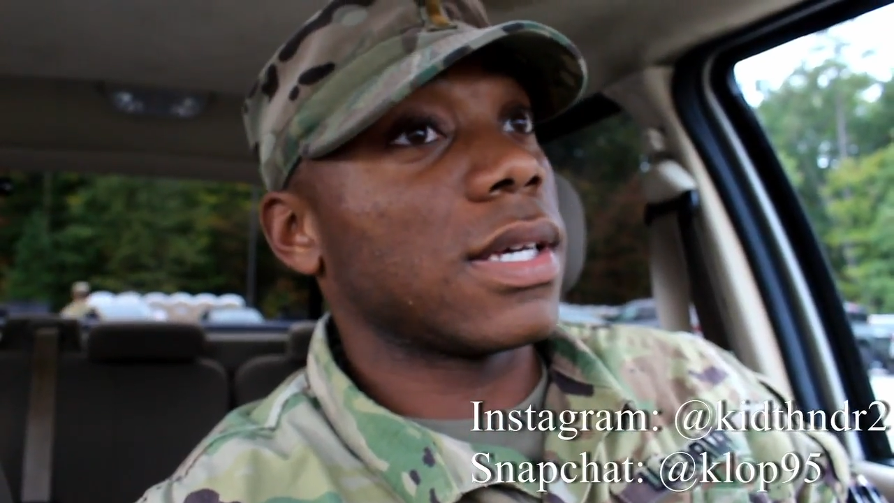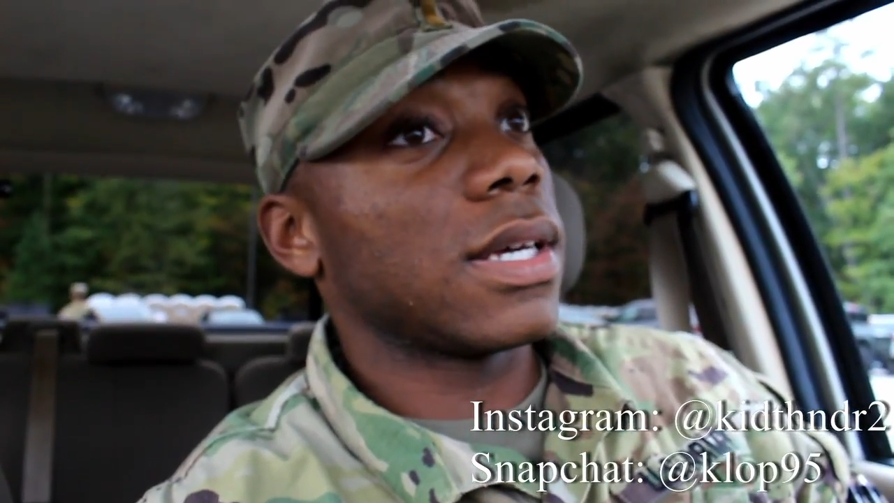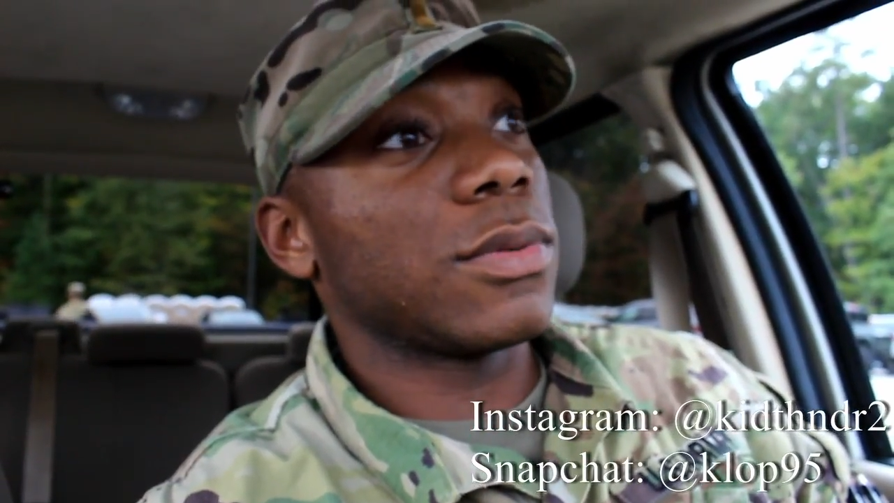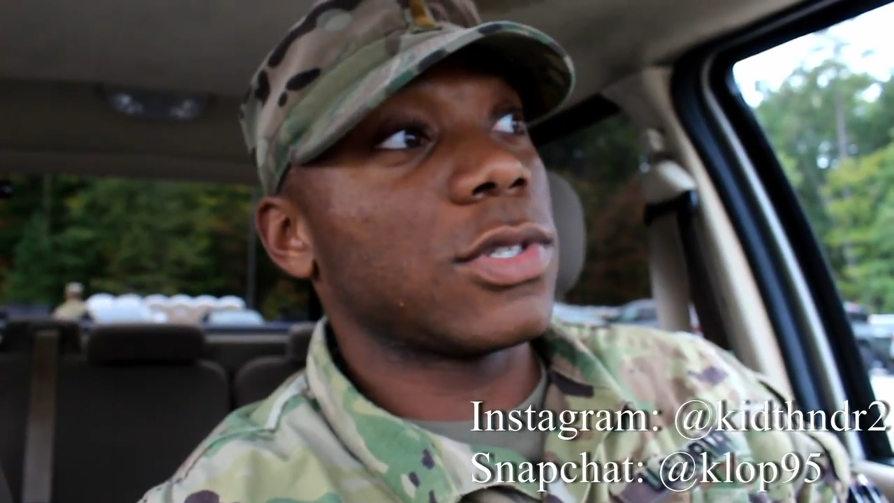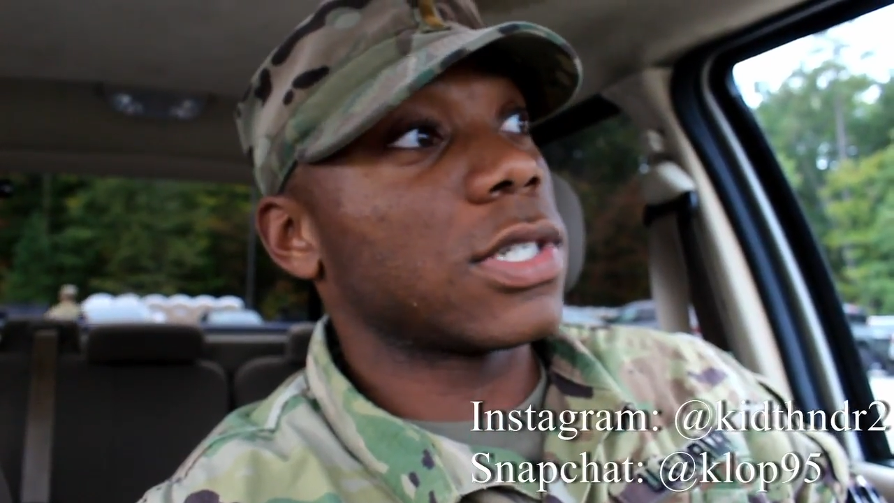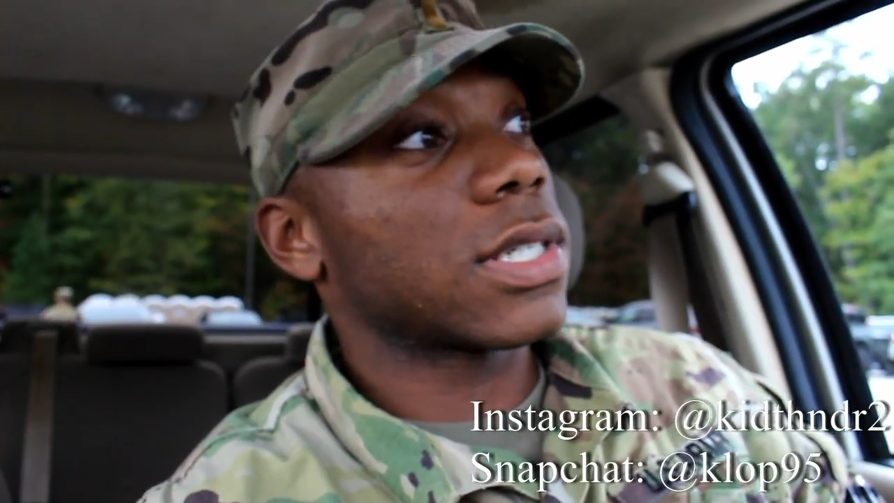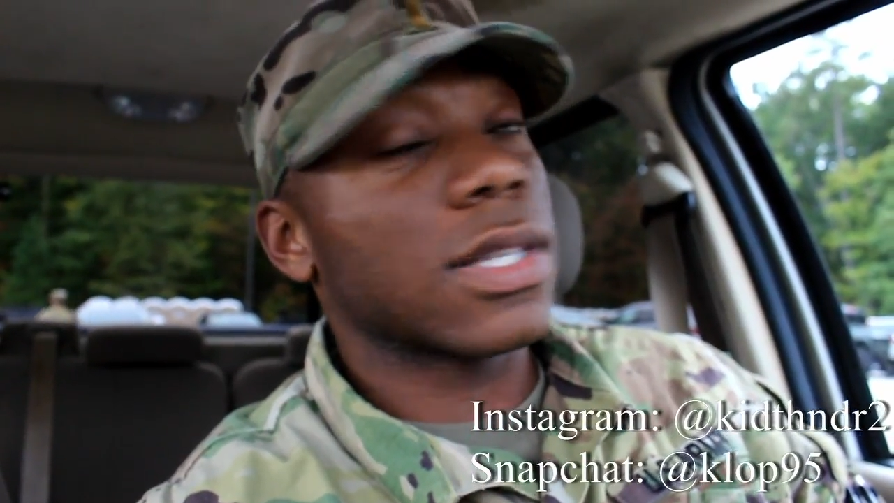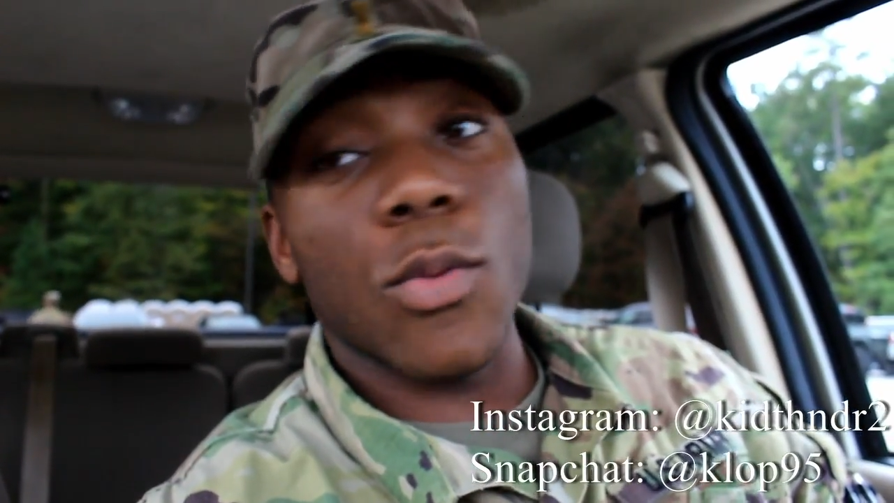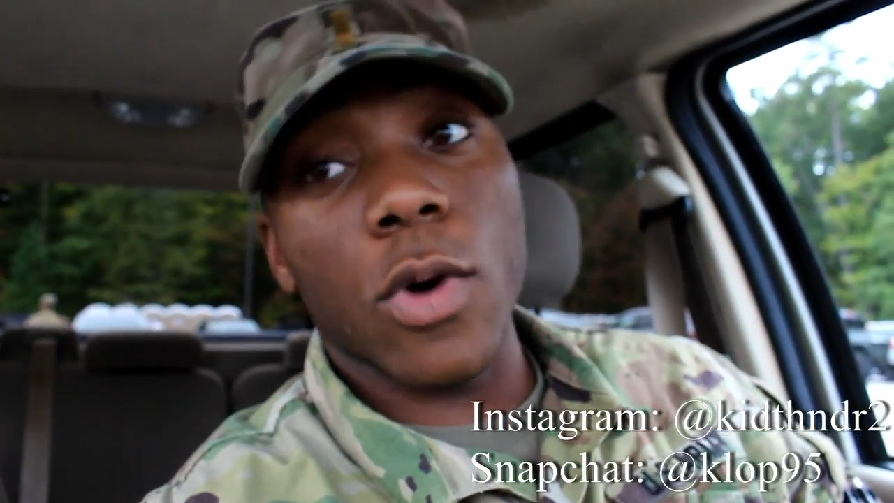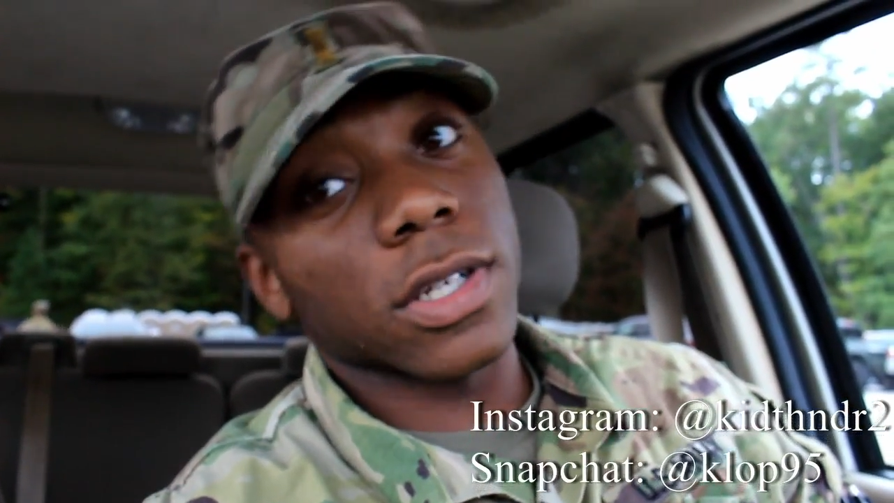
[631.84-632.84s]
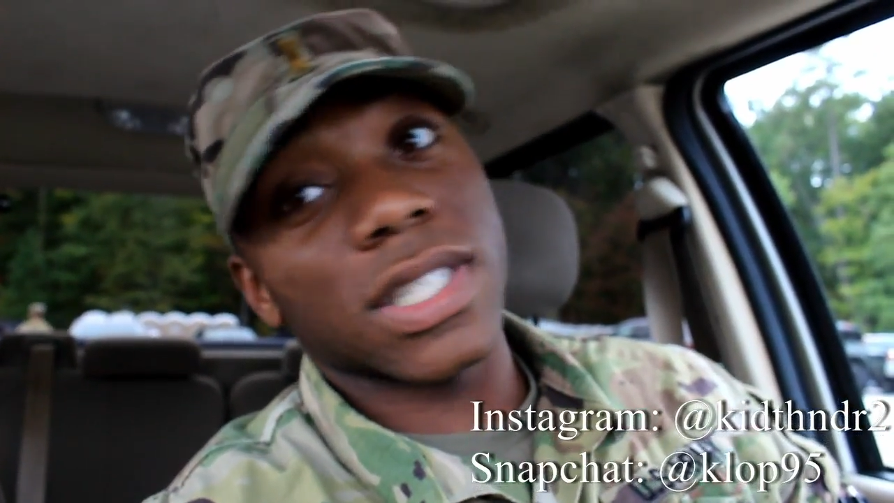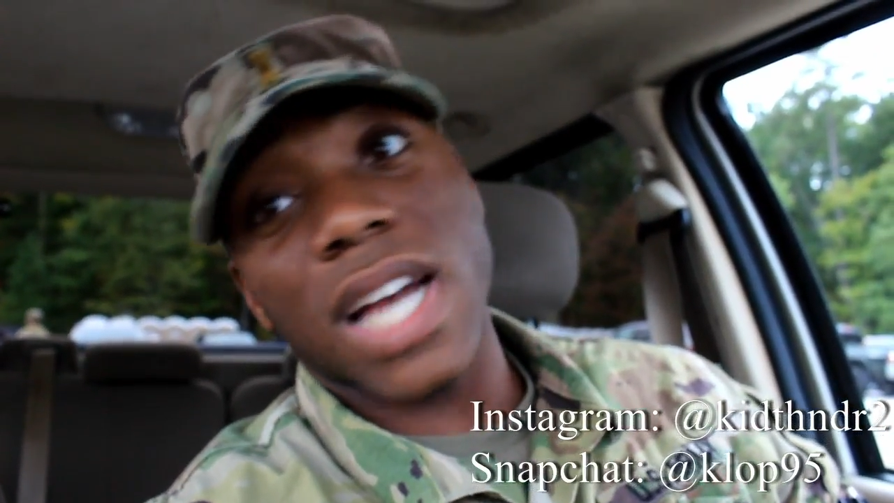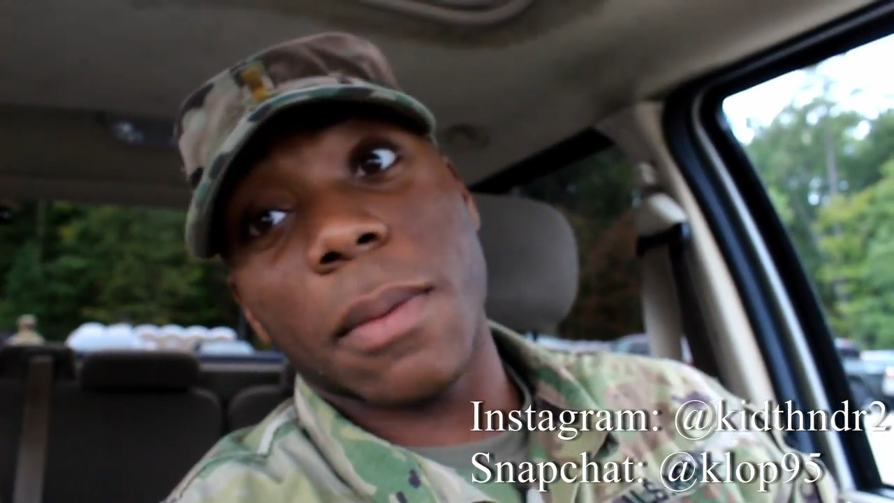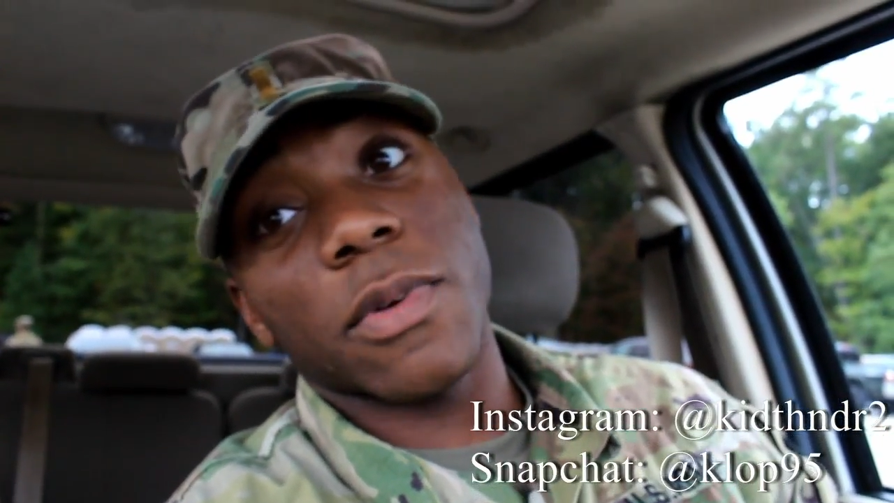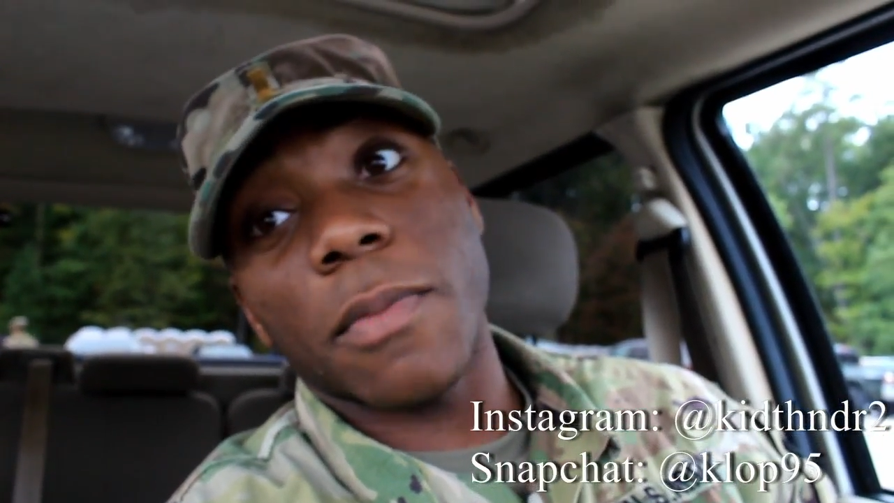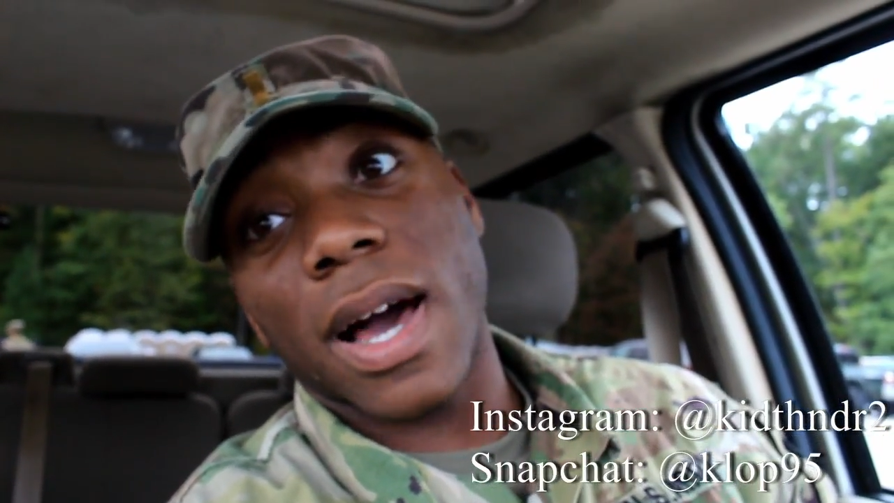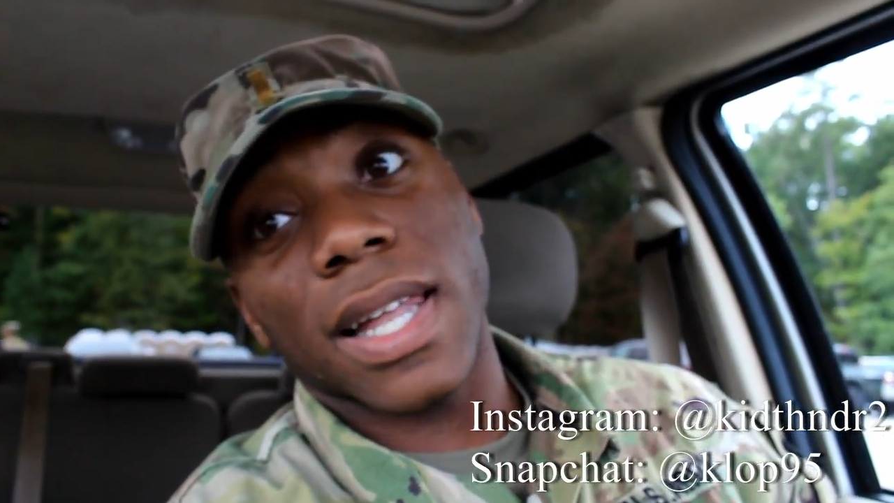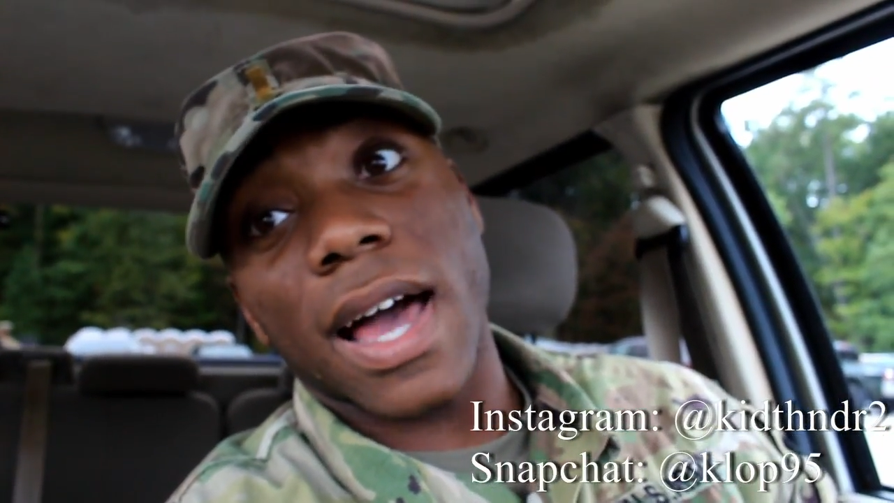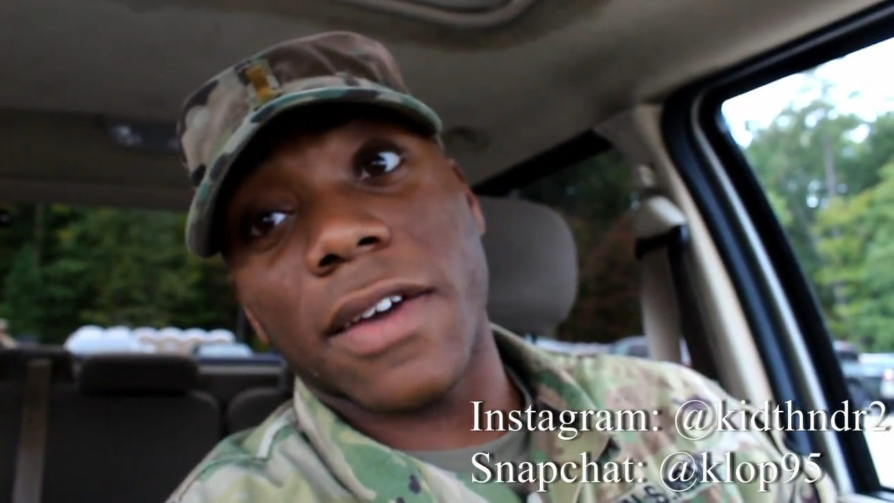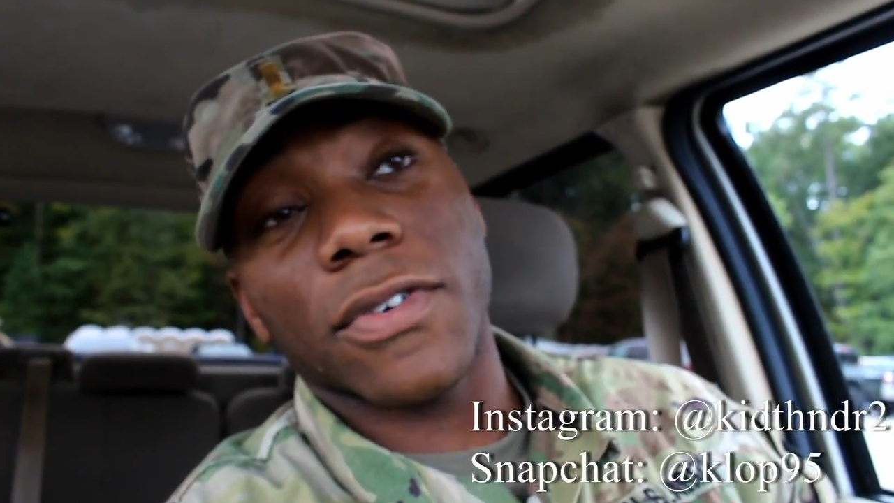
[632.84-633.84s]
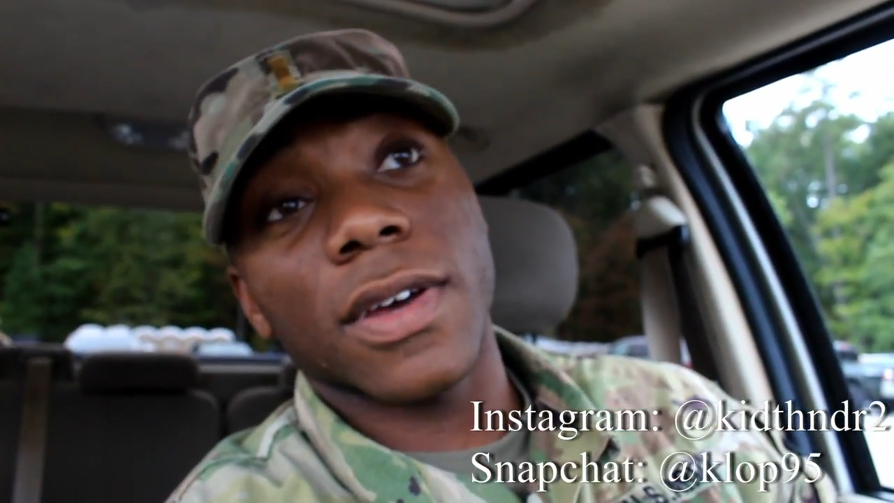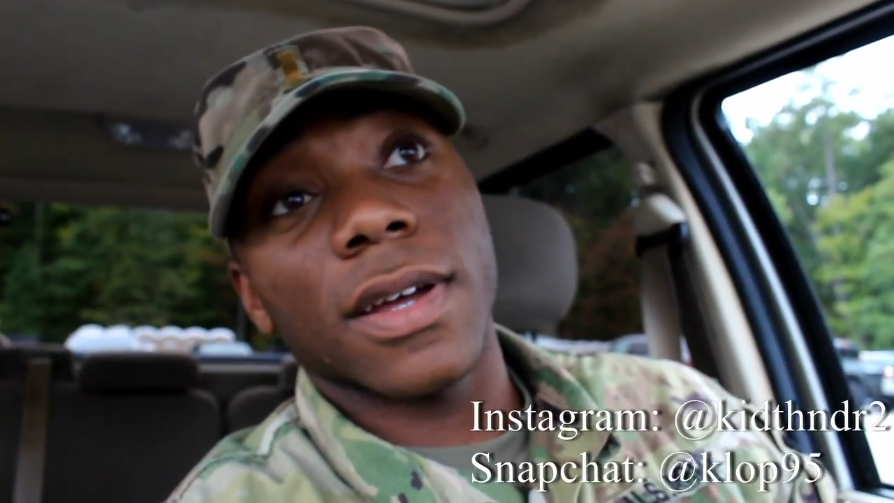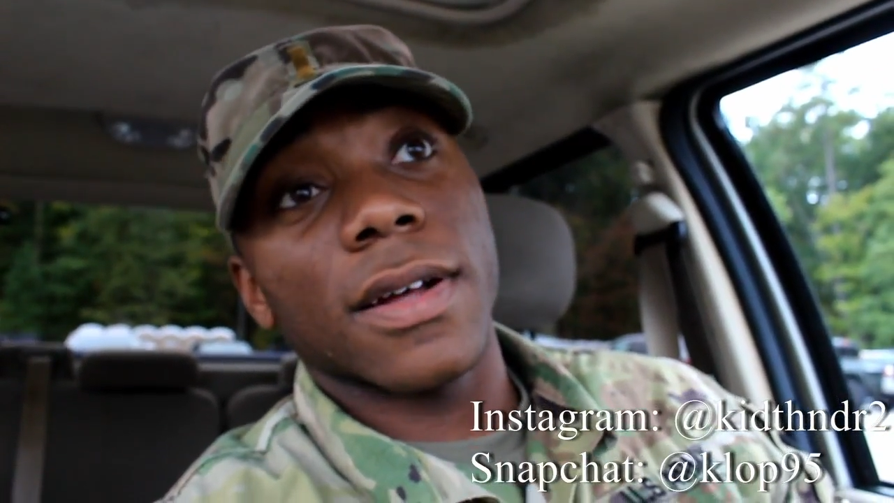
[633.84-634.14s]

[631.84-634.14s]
it was just the worst time of my life.